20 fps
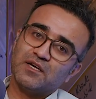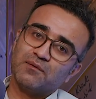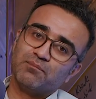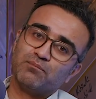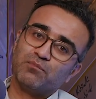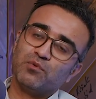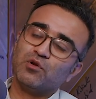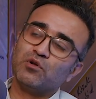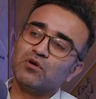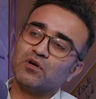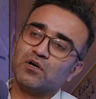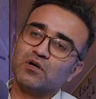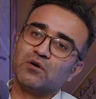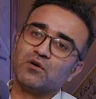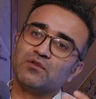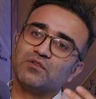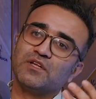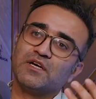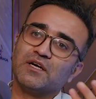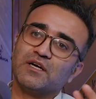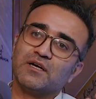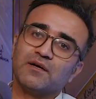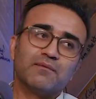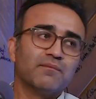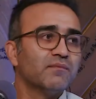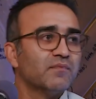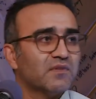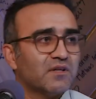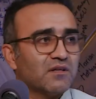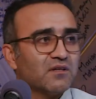blue,
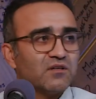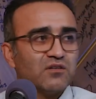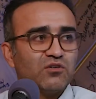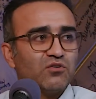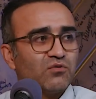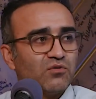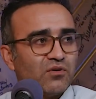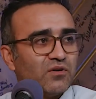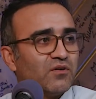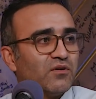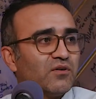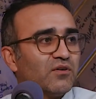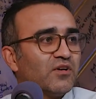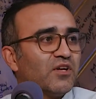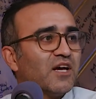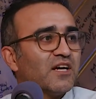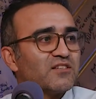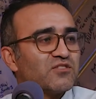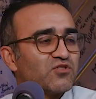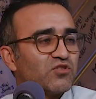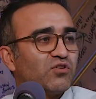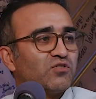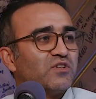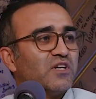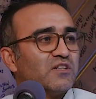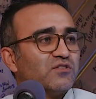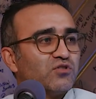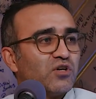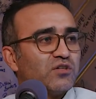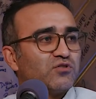yeah. So the